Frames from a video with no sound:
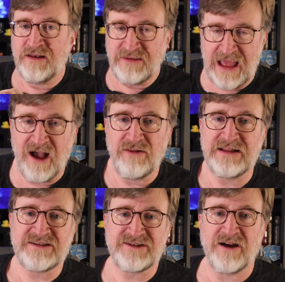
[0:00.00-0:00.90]
Now
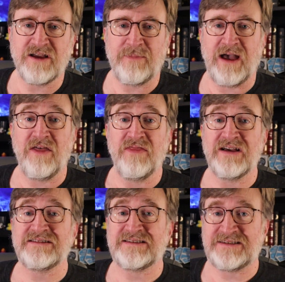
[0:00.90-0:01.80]
let's talk about
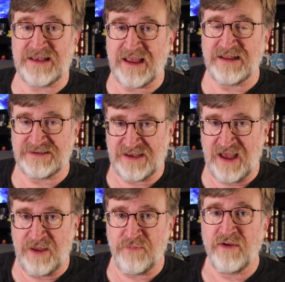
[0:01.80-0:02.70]
the second
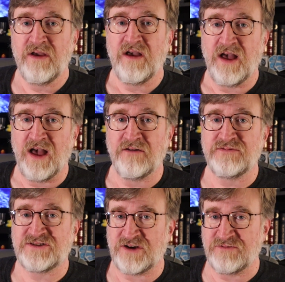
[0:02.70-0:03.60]
type of
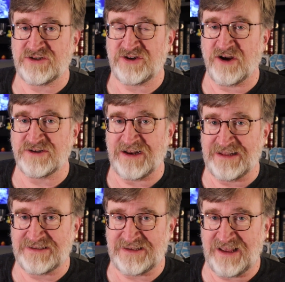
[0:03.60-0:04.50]
service charge at
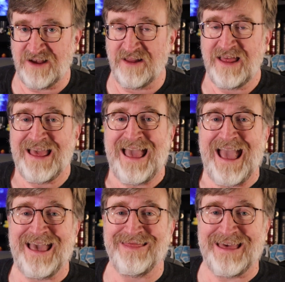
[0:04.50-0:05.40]
NCL,
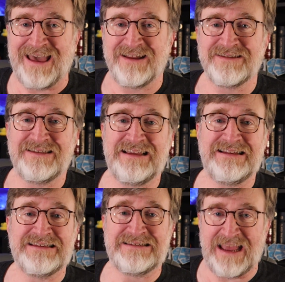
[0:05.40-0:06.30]
and that is
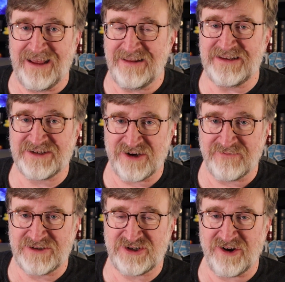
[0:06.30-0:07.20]
the daily
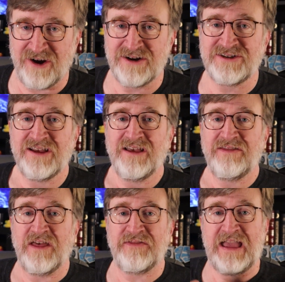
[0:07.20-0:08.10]
service charge
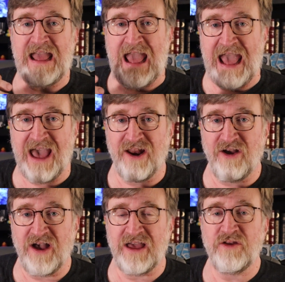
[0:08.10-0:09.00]
that they add
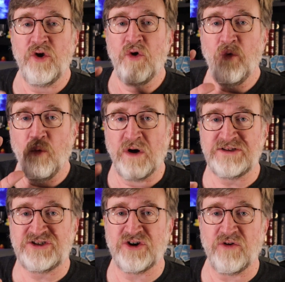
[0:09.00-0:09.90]
on
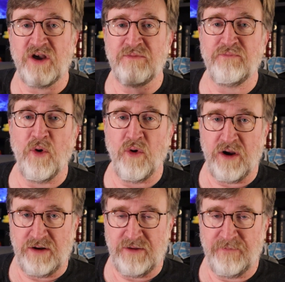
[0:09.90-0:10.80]
once you're on
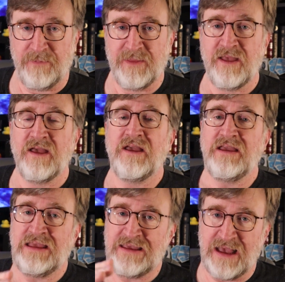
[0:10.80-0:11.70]
board.
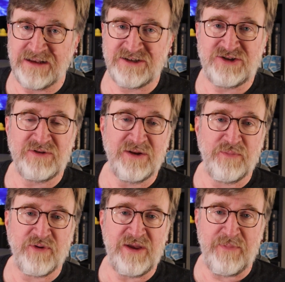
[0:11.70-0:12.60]
Yes, you can
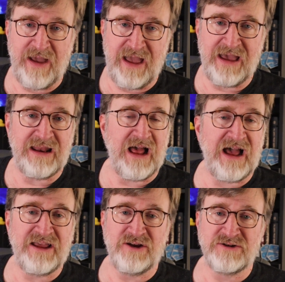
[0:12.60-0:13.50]
prepay it.
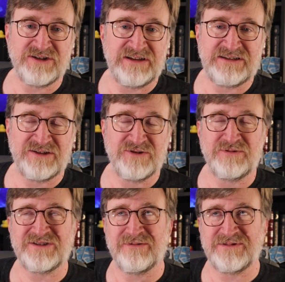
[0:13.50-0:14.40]
I usually
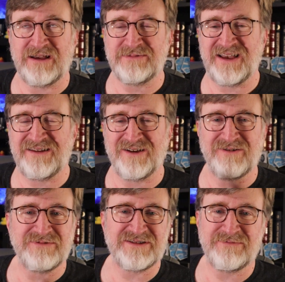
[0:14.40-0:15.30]
do. Sometimes I
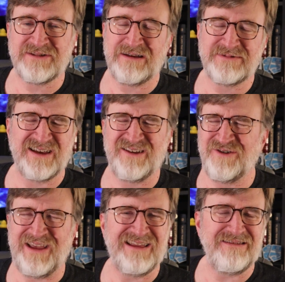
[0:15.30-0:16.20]
don't. Sometimes I
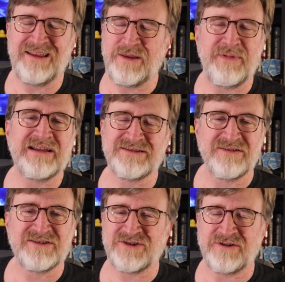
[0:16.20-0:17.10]
do. It depends
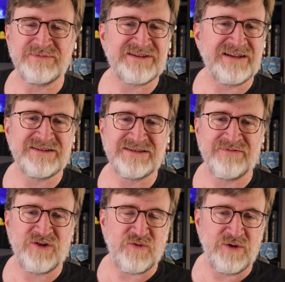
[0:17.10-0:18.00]
on the circumstances of
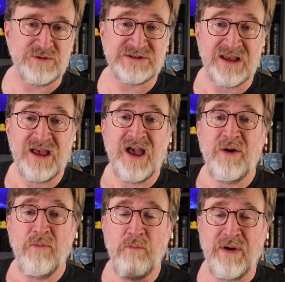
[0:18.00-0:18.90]
the cruise.
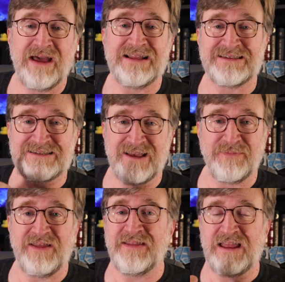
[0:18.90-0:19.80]
But it's
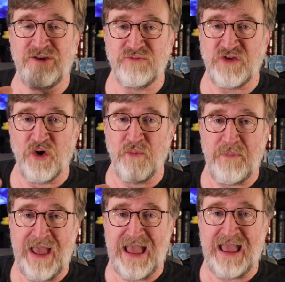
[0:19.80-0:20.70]
something that you don't
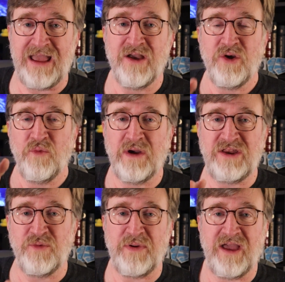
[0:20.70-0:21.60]
pay when
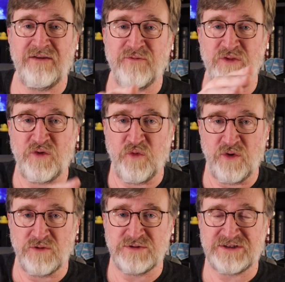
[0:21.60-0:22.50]
you pay for the
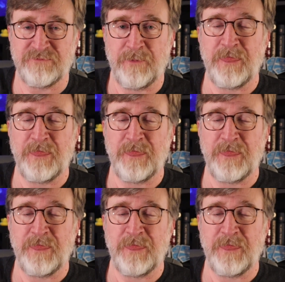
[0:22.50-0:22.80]
cruise.